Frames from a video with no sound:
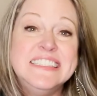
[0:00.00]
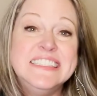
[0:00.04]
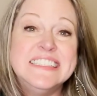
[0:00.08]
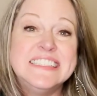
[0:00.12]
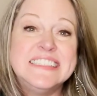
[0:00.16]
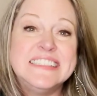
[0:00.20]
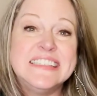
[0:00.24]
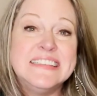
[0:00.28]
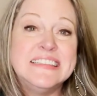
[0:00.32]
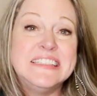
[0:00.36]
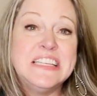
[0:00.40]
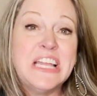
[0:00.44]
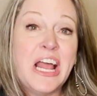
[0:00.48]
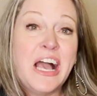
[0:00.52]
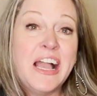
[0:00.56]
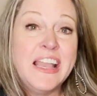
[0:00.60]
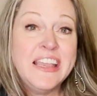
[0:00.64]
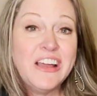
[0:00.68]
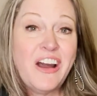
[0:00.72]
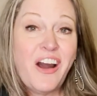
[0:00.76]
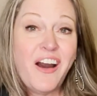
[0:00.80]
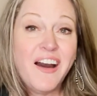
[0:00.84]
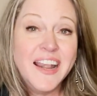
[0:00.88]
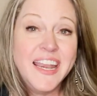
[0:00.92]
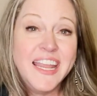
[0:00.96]
this is an
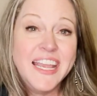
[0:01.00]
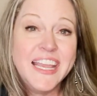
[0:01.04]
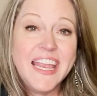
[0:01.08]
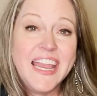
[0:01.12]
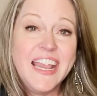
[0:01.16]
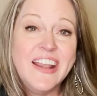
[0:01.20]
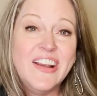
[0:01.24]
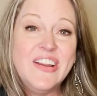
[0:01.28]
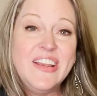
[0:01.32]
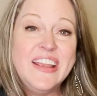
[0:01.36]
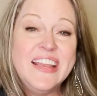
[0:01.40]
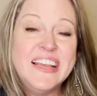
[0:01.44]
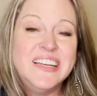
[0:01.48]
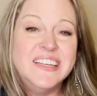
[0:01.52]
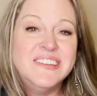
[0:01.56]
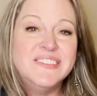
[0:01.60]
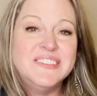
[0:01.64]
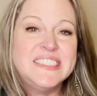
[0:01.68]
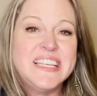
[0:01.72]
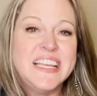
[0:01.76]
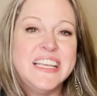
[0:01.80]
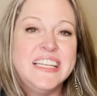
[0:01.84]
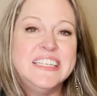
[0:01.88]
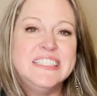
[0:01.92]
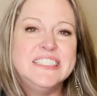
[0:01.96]
iconic area of
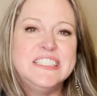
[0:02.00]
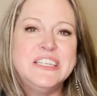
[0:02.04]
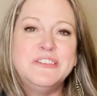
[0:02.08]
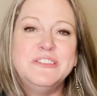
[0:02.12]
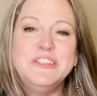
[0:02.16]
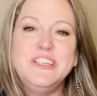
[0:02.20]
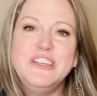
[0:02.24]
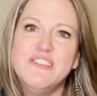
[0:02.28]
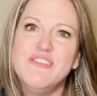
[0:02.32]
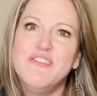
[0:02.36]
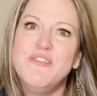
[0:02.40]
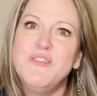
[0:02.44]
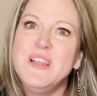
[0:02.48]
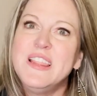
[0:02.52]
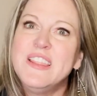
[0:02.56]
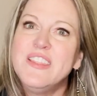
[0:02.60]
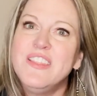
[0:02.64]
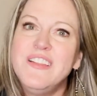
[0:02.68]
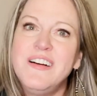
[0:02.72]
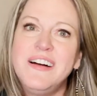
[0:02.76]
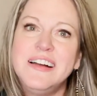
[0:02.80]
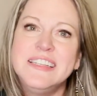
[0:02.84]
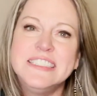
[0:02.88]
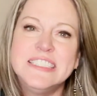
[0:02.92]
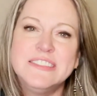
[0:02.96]
San Antonio with
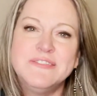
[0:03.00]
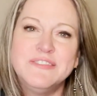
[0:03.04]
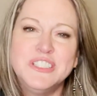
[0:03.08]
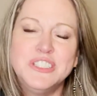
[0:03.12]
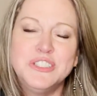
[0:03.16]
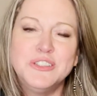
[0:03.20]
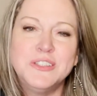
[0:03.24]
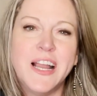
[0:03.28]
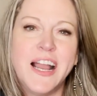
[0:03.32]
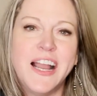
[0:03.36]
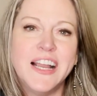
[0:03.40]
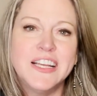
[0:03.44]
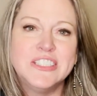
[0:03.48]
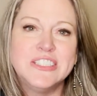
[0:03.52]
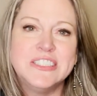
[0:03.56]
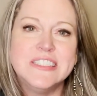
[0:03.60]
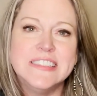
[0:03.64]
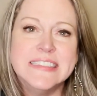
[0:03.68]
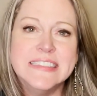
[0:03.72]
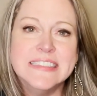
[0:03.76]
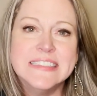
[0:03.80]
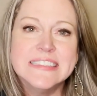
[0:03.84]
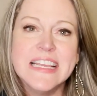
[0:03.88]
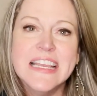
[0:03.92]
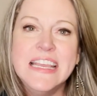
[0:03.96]
lots of
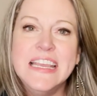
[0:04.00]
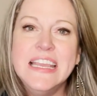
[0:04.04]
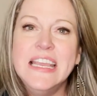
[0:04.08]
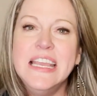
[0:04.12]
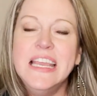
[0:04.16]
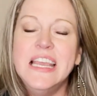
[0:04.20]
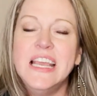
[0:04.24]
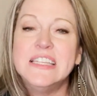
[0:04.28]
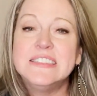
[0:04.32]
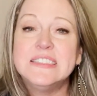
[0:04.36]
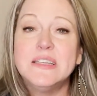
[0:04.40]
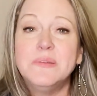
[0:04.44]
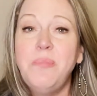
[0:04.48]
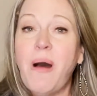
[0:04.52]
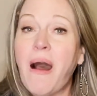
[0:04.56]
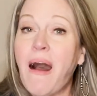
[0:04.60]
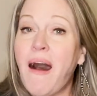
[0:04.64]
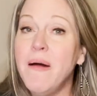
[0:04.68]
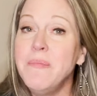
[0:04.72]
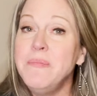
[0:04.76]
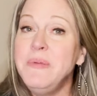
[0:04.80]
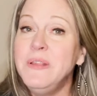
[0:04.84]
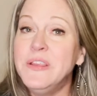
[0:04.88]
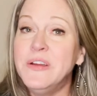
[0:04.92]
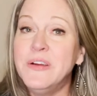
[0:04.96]
attractions. It's a
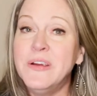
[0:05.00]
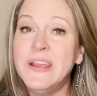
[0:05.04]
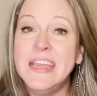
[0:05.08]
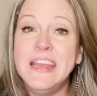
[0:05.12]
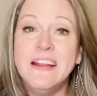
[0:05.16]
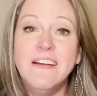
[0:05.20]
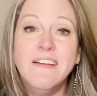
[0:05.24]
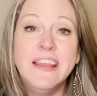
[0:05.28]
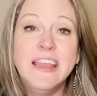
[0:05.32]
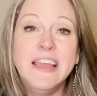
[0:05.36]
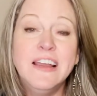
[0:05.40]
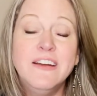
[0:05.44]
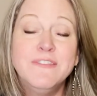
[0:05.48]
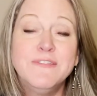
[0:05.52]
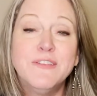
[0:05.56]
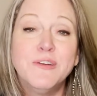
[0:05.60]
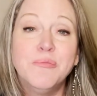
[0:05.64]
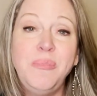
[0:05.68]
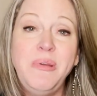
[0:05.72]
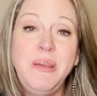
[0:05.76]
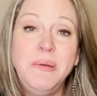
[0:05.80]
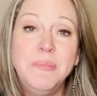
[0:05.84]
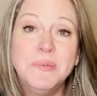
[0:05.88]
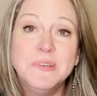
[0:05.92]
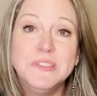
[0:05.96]
popular area for
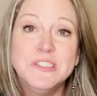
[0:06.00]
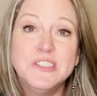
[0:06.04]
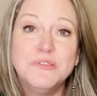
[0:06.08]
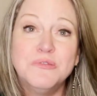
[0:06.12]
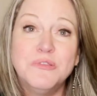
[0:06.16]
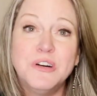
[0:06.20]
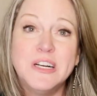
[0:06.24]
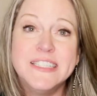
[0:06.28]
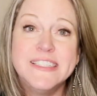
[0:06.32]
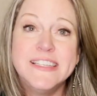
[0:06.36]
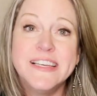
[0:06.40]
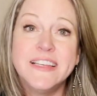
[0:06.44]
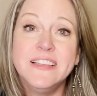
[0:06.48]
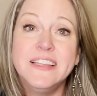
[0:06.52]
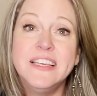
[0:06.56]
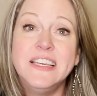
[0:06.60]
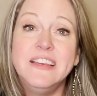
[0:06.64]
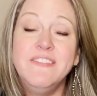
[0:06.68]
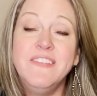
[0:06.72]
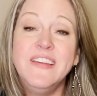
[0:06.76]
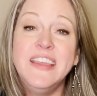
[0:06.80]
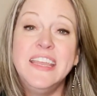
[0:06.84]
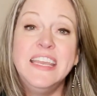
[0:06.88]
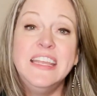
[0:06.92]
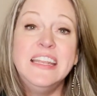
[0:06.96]
people to want to
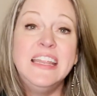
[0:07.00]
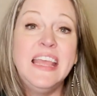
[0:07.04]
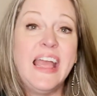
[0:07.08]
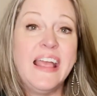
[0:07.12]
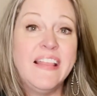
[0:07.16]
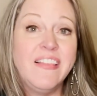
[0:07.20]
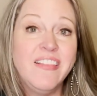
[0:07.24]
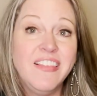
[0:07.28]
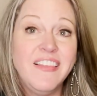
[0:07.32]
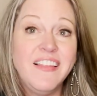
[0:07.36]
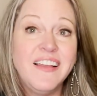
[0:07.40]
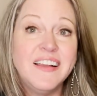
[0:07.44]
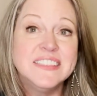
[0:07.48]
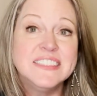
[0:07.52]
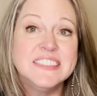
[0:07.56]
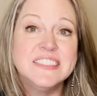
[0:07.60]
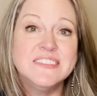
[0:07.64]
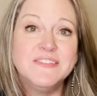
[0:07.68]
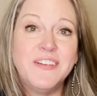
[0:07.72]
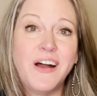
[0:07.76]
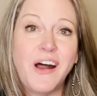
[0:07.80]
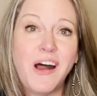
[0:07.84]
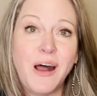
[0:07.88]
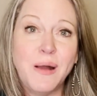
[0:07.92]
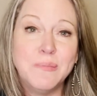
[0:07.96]
live in and lots
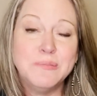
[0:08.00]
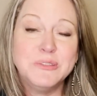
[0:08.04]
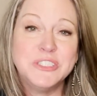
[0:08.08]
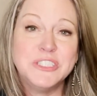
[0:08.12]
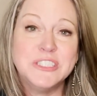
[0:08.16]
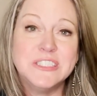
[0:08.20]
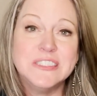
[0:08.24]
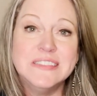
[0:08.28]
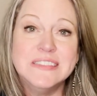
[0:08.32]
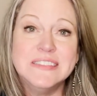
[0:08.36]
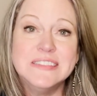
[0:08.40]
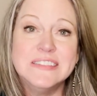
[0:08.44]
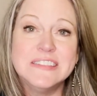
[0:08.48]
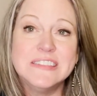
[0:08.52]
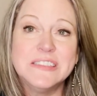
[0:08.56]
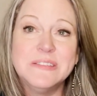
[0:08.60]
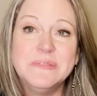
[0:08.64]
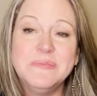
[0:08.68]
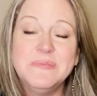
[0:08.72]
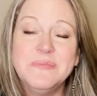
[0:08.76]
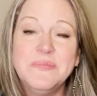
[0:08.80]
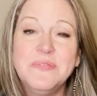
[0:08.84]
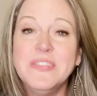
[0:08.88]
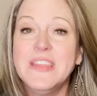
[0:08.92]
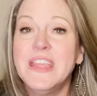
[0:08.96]
of options.
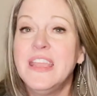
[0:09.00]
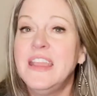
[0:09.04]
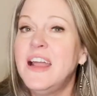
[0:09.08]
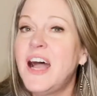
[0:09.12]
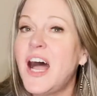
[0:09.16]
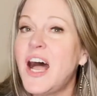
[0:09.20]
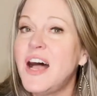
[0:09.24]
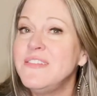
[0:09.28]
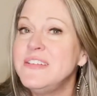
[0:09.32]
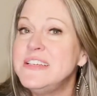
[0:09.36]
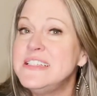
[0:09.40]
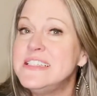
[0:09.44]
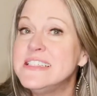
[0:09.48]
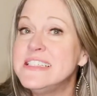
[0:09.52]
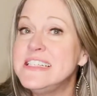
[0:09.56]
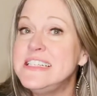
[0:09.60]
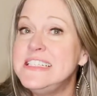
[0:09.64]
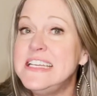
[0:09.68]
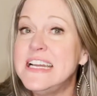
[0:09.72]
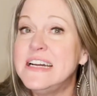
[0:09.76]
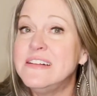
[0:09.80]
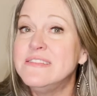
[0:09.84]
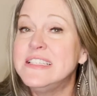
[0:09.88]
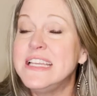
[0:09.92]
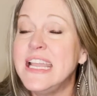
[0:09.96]
Obviously
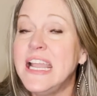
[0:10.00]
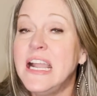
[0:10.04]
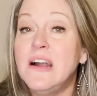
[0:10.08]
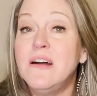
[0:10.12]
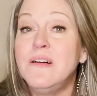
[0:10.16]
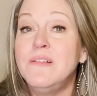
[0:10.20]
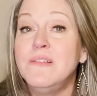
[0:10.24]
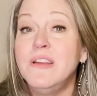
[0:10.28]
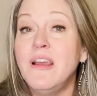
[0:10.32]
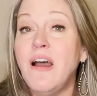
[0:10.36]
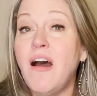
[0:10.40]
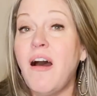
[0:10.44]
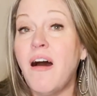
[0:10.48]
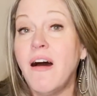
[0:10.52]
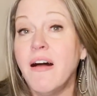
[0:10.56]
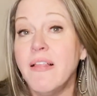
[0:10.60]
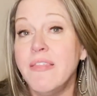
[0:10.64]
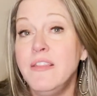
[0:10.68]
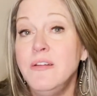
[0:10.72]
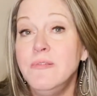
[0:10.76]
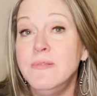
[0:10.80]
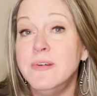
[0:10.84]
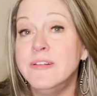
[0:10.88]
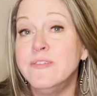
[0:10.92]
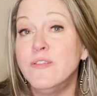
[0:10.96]
downtown on
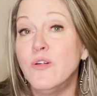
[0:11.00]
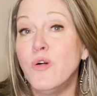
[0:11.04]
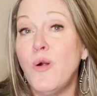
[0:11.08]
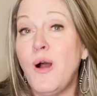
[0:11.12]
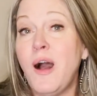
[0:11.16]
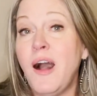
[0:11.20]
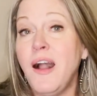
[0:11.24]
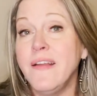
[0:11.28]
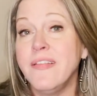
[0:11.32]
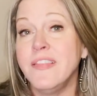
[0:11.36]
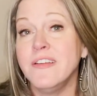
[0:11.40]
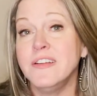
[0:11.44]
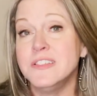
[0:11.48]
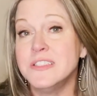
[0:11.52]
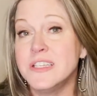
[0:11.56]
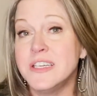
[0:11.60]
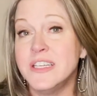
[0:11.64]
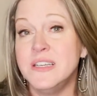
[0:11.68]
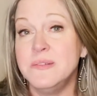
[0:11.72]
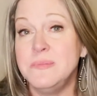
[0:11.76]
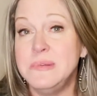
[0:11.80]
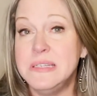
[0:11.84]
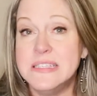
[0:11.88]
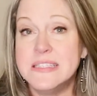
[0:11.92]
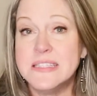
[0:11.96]
the Riverwalk, there's going
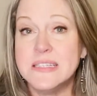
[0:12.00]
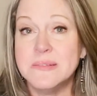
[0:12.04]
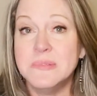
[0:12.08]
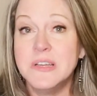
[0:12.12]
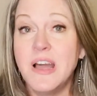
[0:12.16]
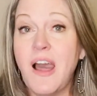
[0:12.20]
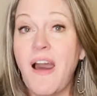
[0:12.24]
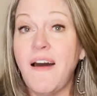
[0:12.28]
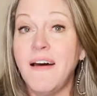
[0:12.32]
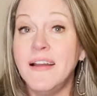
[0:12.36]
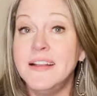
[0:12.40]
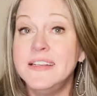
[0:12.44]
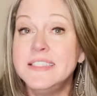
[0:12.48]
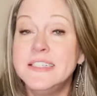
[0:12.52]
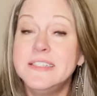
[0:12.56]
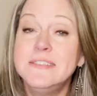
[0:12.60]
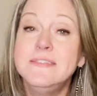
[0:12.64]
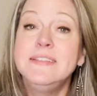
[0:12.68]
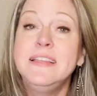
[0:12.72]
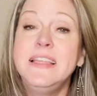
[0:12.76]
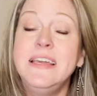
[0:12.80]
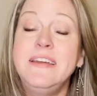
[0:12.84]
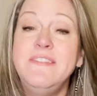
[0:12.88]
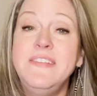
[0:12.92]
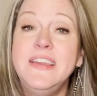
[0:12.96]
to be some condo
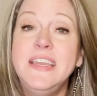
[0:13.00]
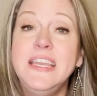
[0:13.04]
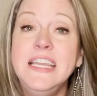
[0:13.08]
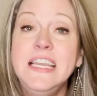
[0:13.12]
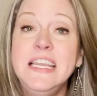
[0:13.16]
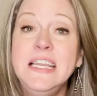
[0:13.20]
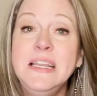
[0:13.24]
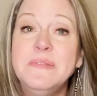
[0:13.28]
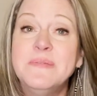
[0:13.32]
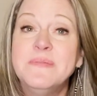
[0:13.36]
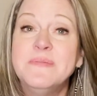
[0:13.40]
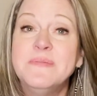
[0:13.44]
living.